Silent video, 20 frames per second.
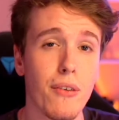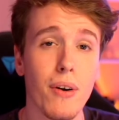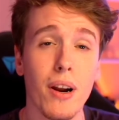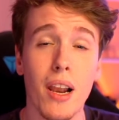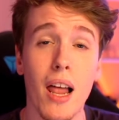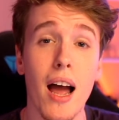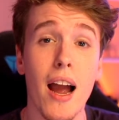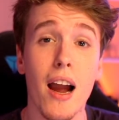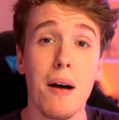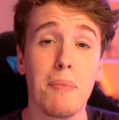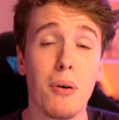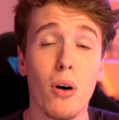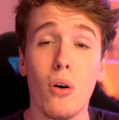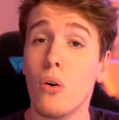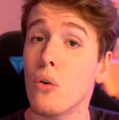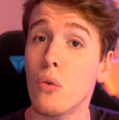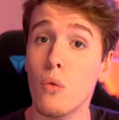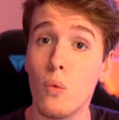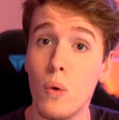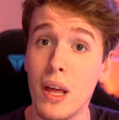
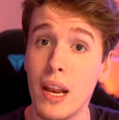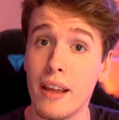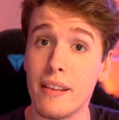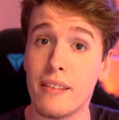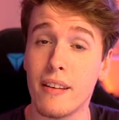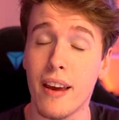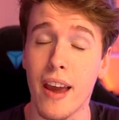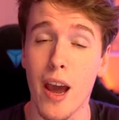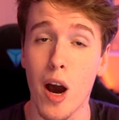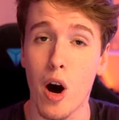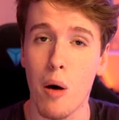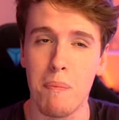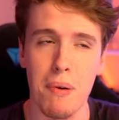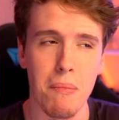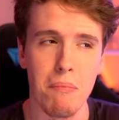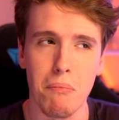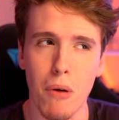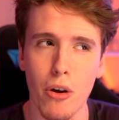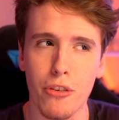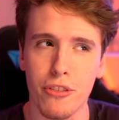reliable, willing to help,
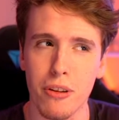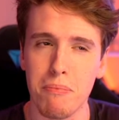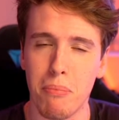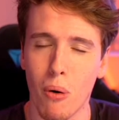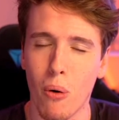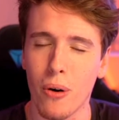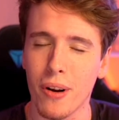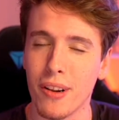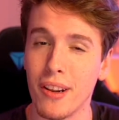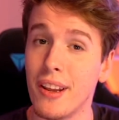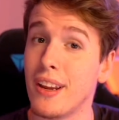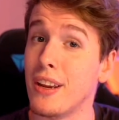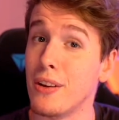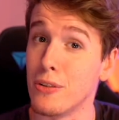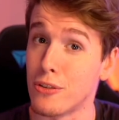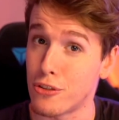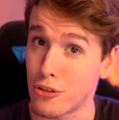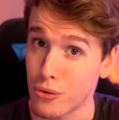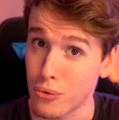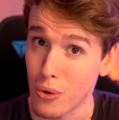and most importantly,
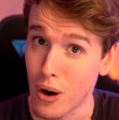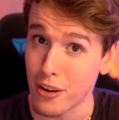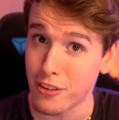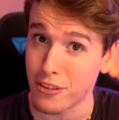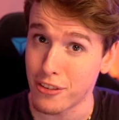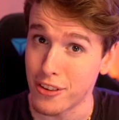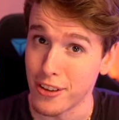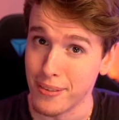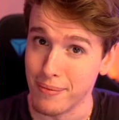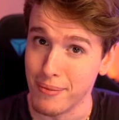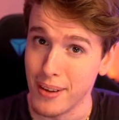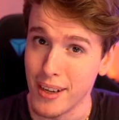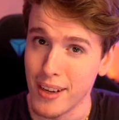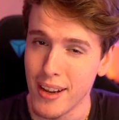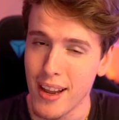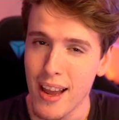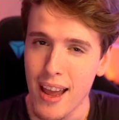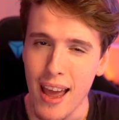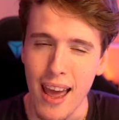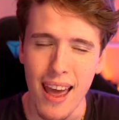you trust them,
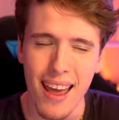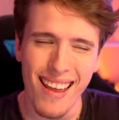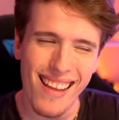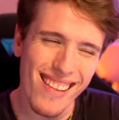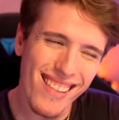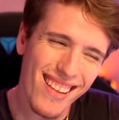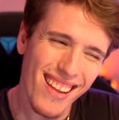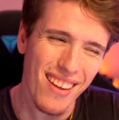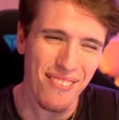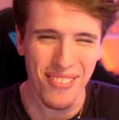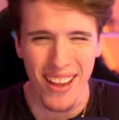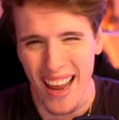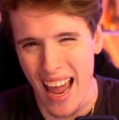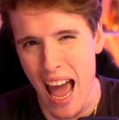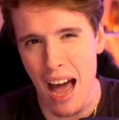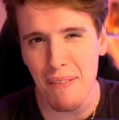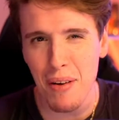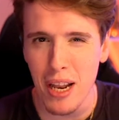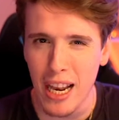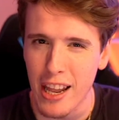and if they
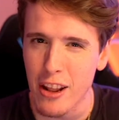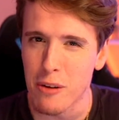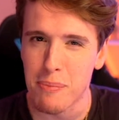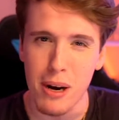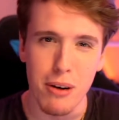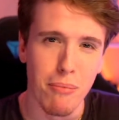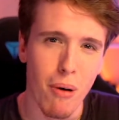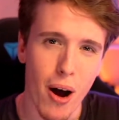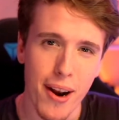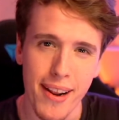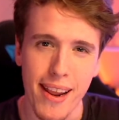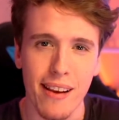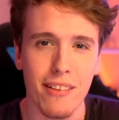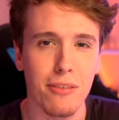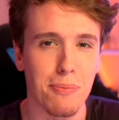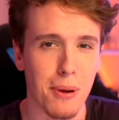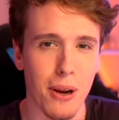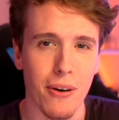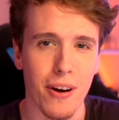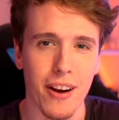have a little bit of modding
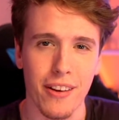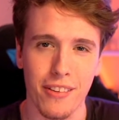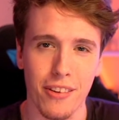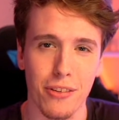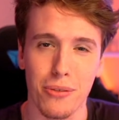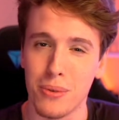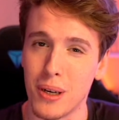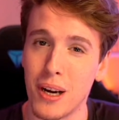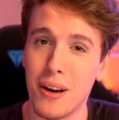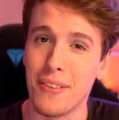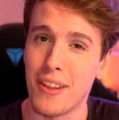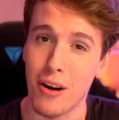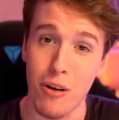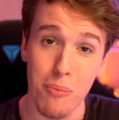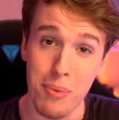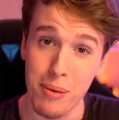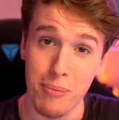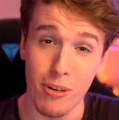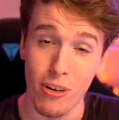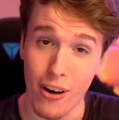experience as well, that
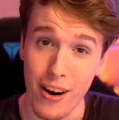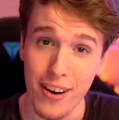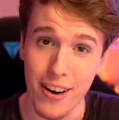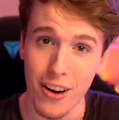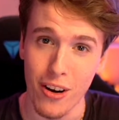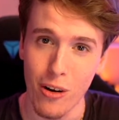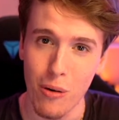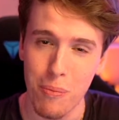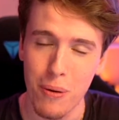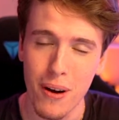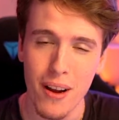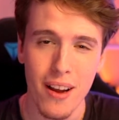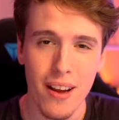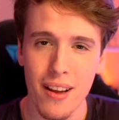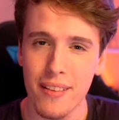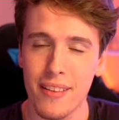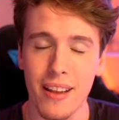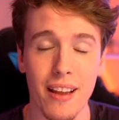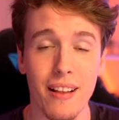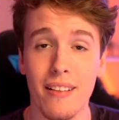would be great help,
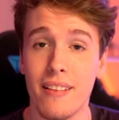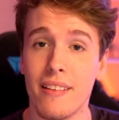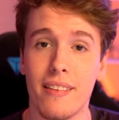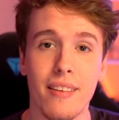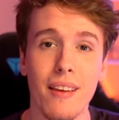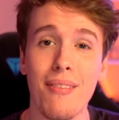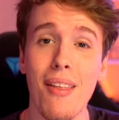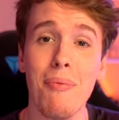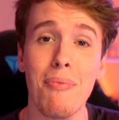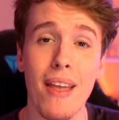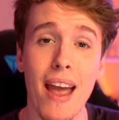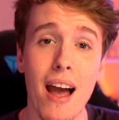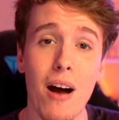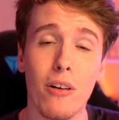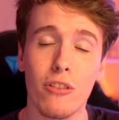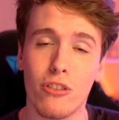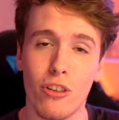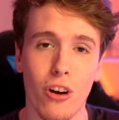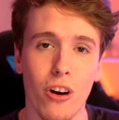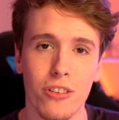then sit them
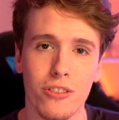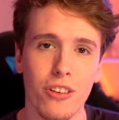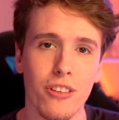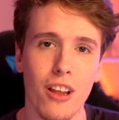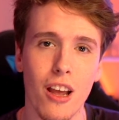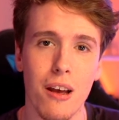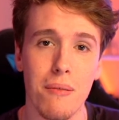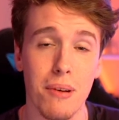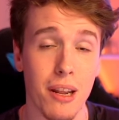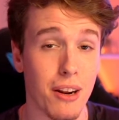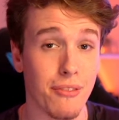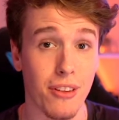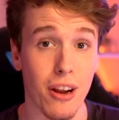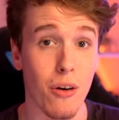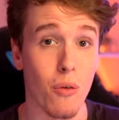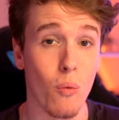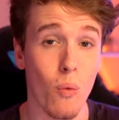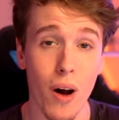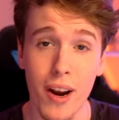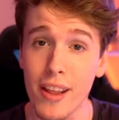down, talk to them, and if
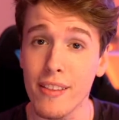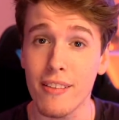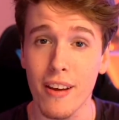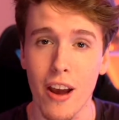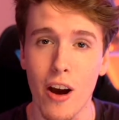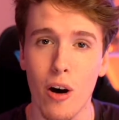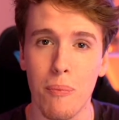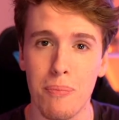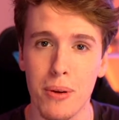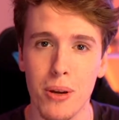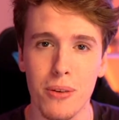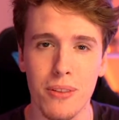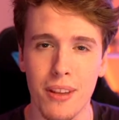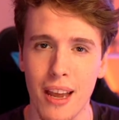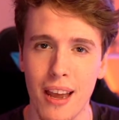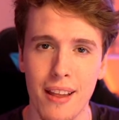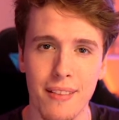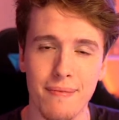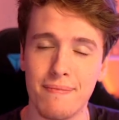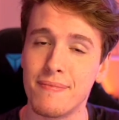they're wanting to help you,
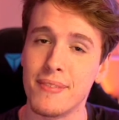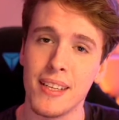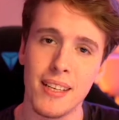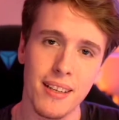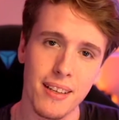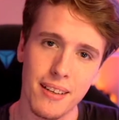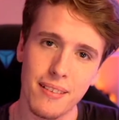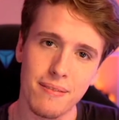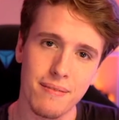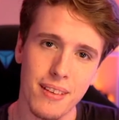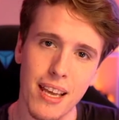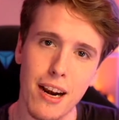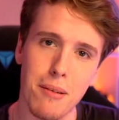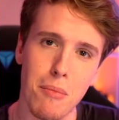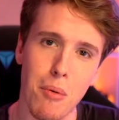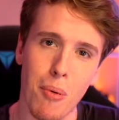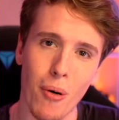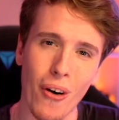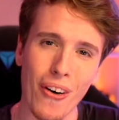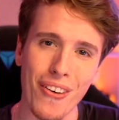then get
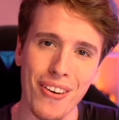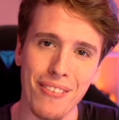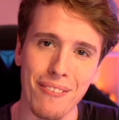them aboard.